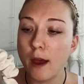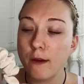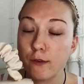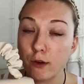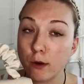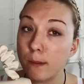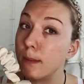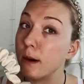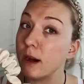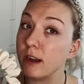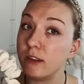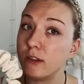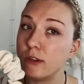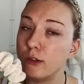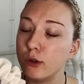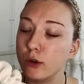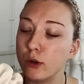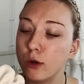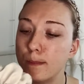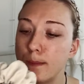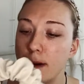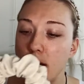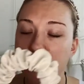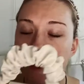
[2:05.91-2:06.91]
from my
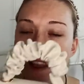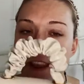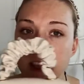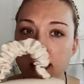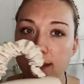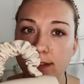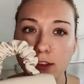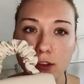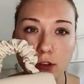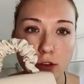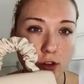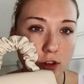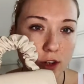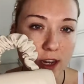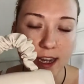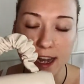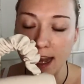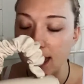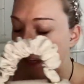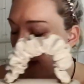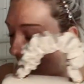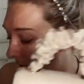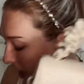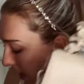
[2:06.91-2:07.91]
store, but I never saw it in
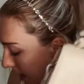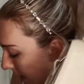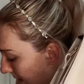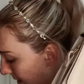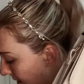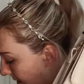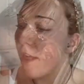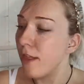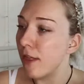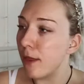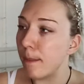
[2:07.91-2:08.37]
any colours.